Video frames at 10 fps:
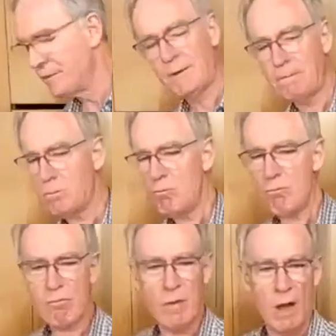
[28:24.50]
Mm.
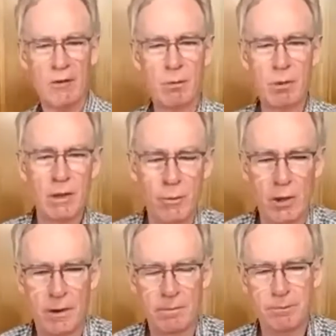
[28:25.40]
It's a brilliant
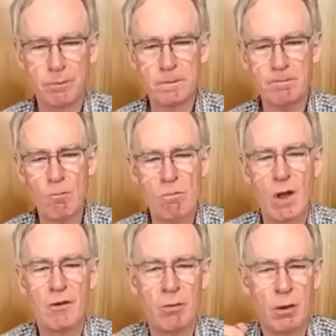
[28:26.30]
wine.
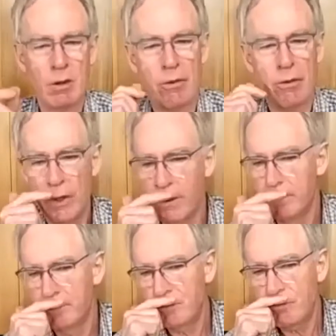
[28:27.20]
It's a Block 3.